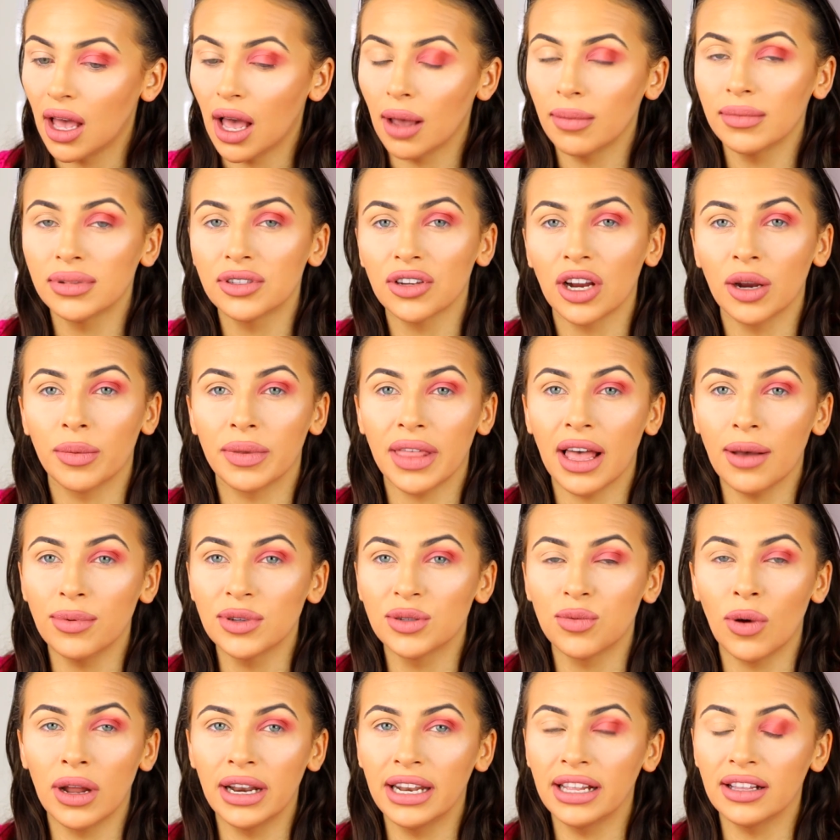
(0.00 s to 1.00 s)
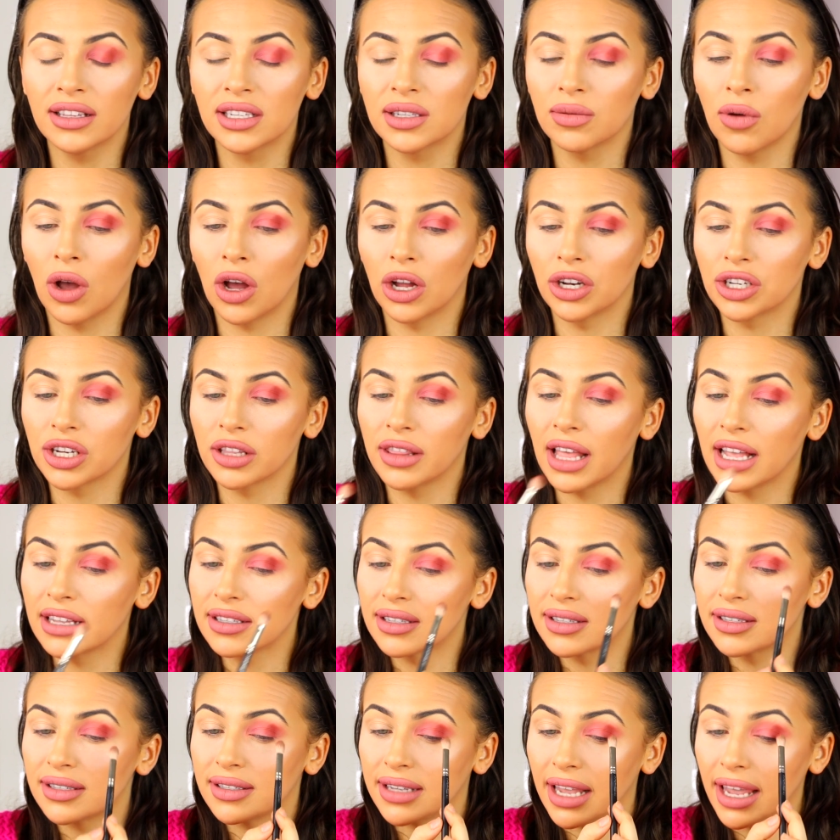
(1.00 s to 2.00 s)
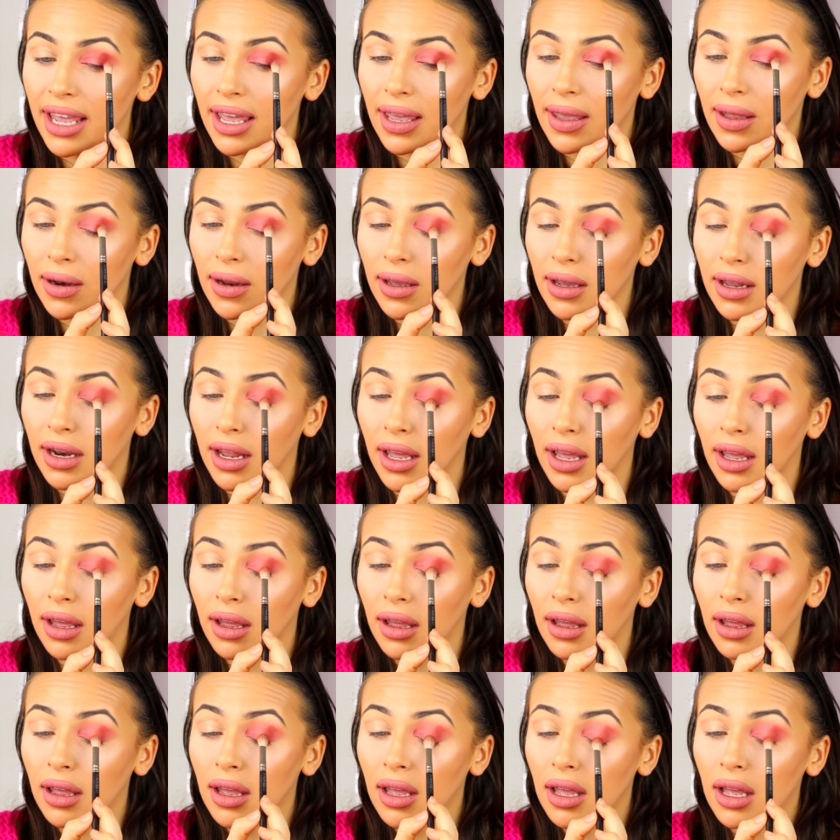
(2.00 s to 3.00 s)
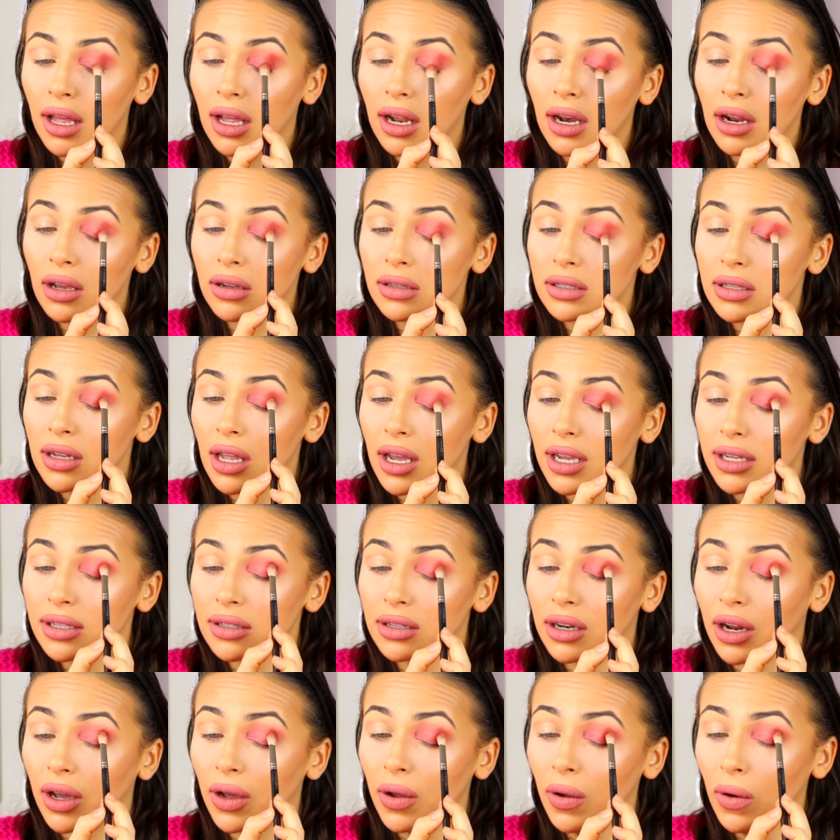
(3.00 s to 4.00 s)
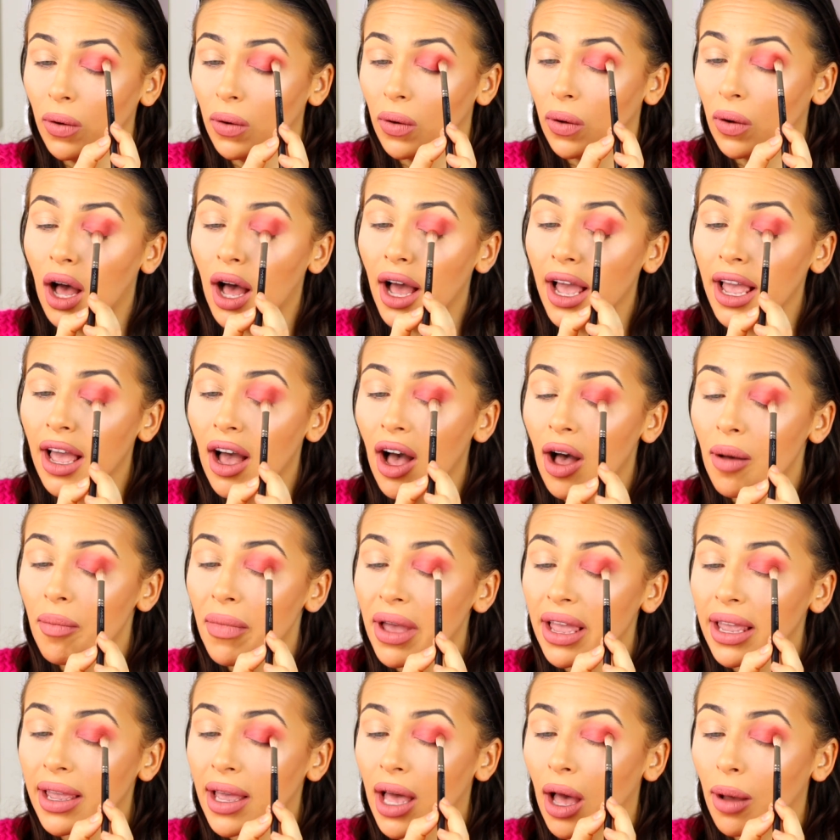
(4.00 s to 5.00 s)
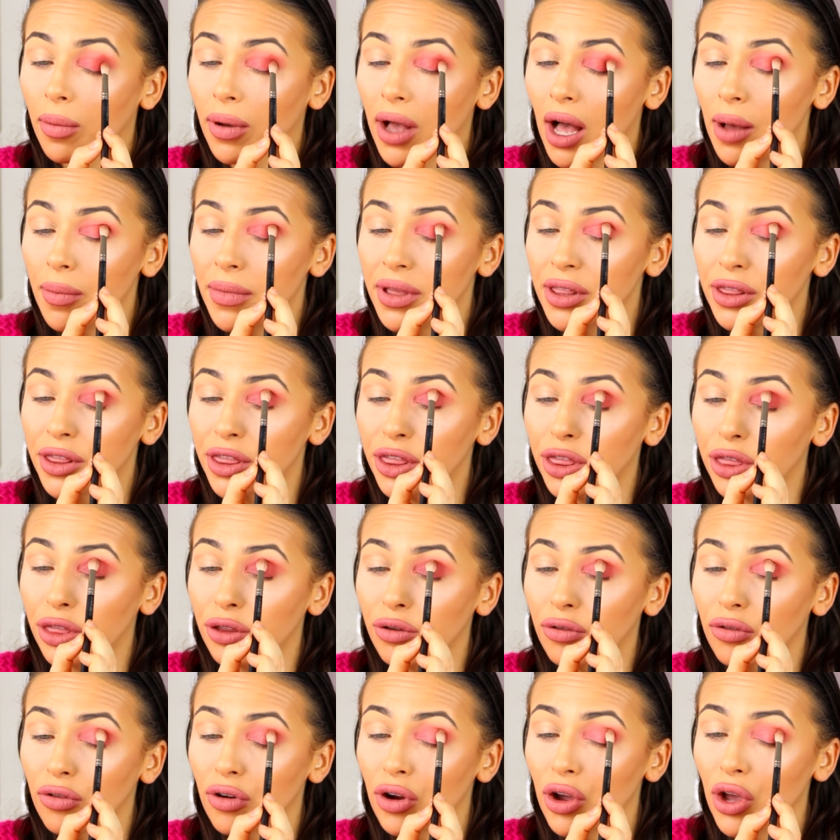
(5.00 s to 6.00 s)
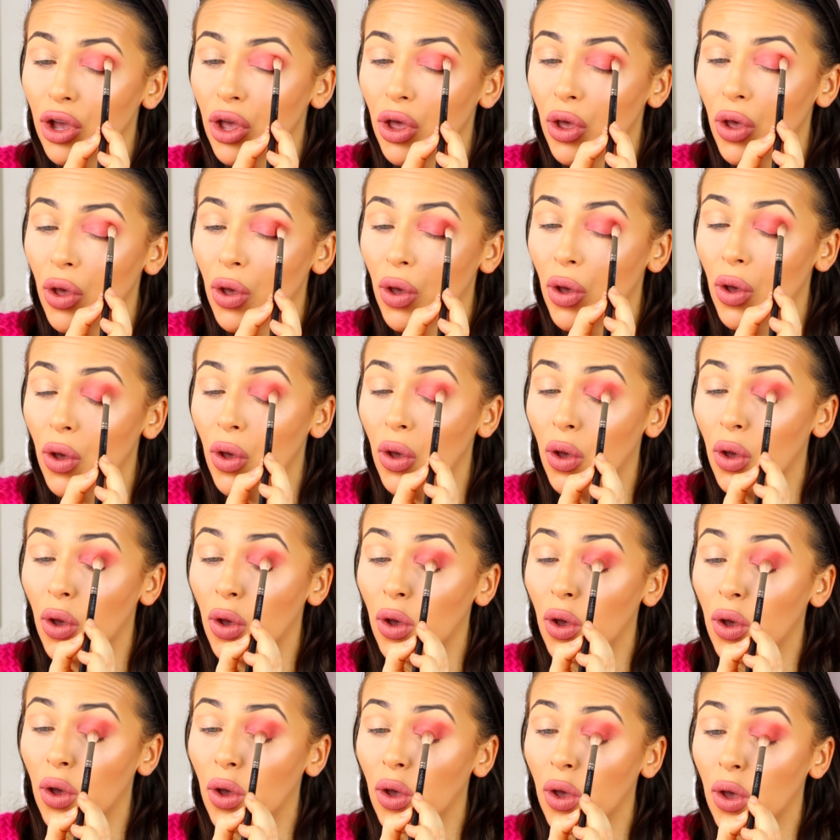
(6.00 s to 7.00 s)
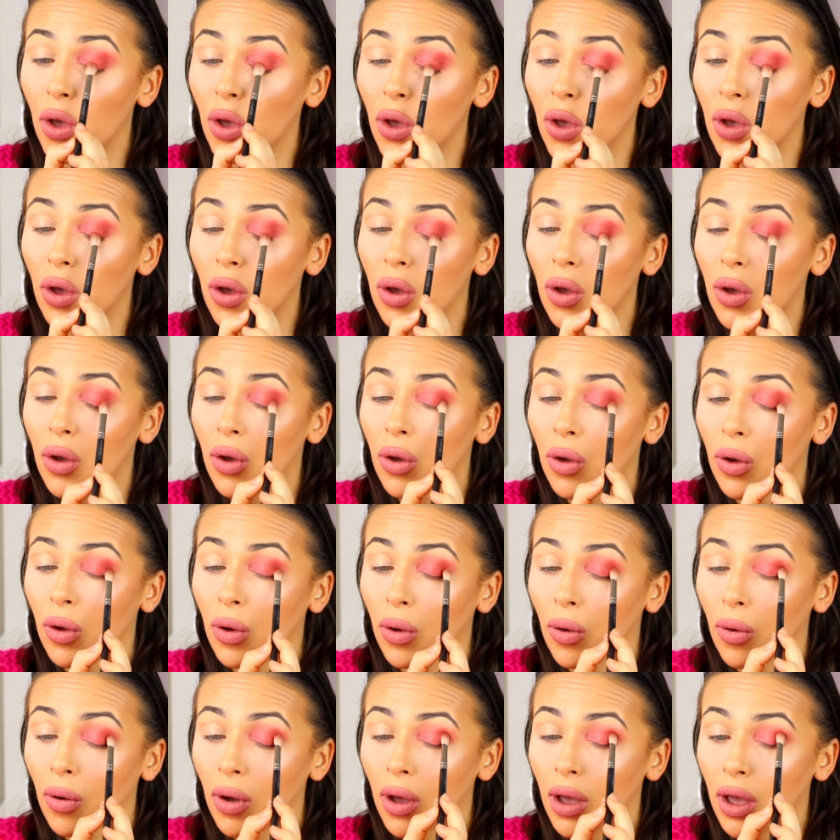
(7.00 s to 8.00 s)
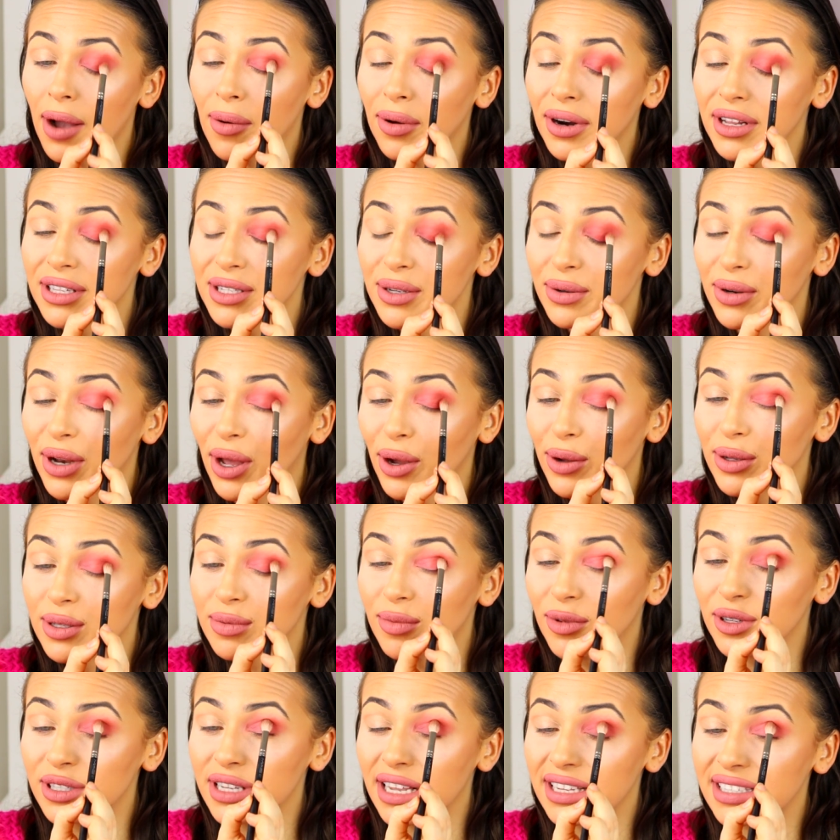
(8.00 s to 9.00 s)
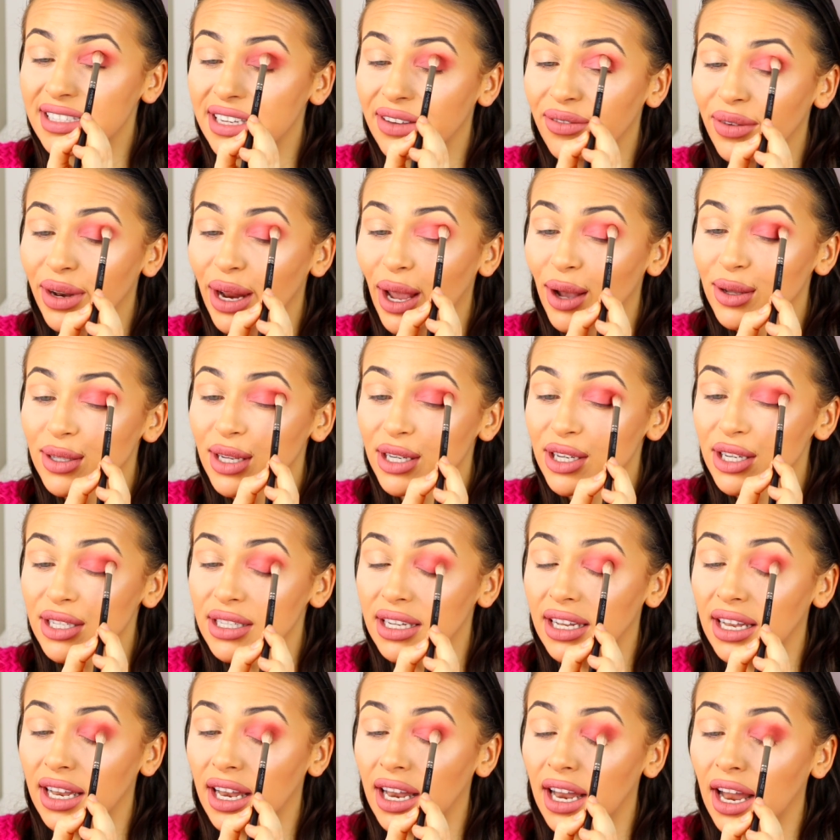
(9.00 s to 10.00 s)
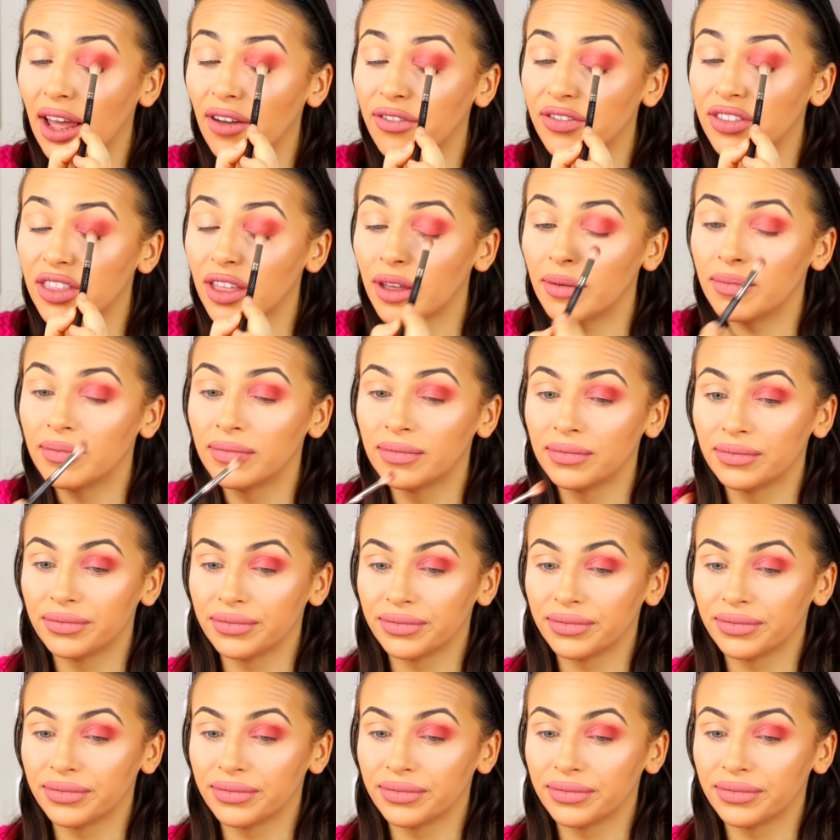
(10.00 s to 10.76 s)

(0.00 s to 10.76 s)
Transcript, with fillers: I'm sorry, but that was one little swatch and that's sick. Look at it. Looks nice, no? iHeart Makeup coming through. I want to do loads more testing videos. I just love them.